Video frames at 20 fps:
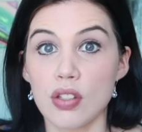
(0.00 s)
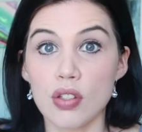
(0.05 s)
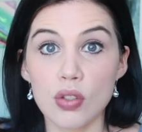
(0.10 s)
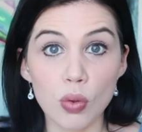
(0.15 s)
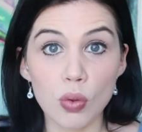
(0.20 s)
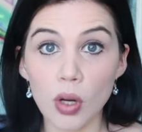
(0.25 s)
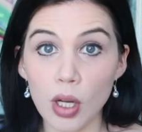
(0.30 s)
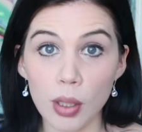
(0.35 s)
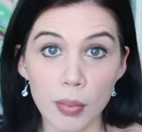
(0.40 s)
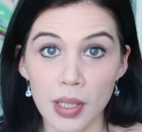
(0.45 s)

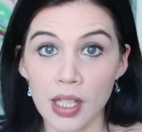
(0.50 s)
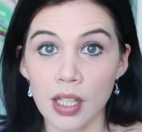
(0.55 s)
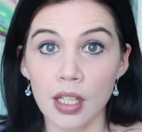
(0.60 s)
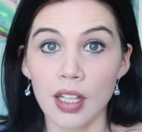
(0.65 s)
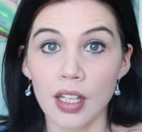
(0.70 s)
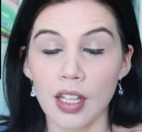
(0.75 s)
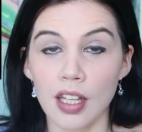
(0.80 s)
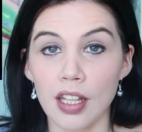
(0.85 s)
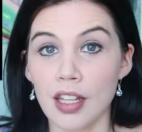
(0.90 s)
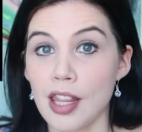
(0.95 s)

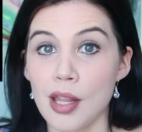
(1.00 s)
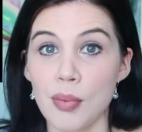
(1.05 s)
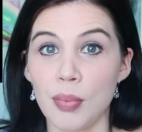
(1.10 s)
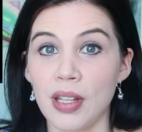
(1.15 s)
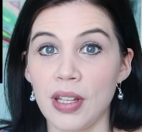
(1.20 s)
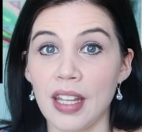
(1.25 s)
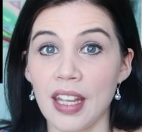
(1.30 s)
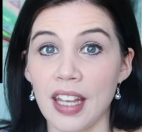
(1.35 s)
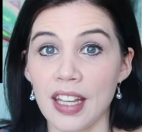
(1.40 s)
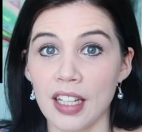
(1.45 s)
storming in the
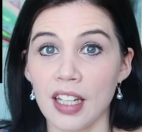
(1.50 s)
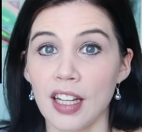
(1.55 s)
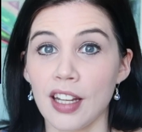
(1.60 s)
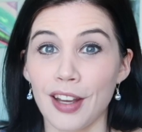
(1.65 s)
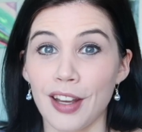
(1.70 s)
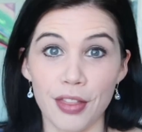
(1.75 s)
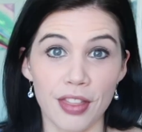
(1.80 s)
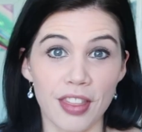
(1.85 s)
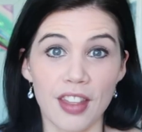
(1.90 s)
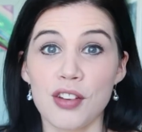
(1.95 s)

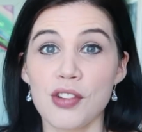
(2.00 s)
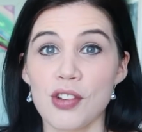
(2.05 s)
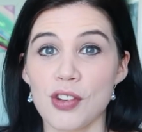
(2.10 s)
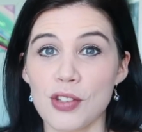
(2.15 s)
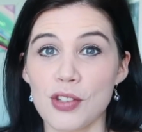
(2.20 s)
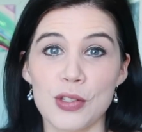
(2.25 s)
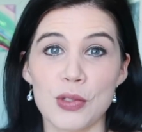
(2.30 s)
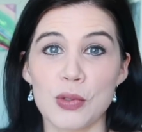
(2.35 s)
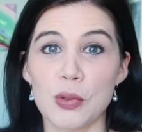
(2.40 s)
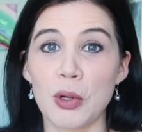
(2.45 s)
beginning, a
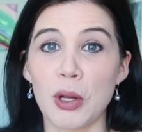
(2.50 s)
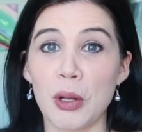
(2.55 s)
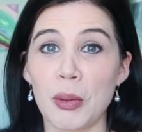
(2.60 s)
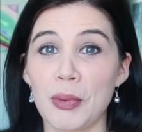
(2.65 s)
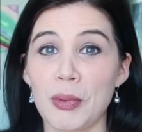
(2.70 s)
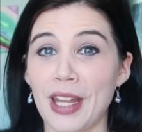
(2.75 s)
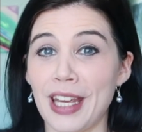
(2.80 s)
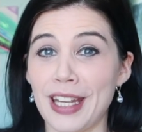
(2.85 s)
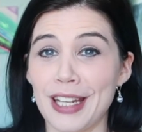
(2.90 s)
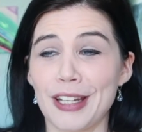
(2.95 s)

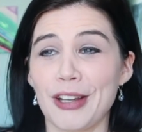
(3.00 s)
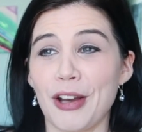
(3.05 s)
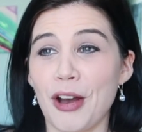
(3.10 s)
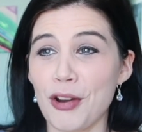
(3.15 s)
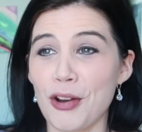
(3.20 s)
thunderstorm, like,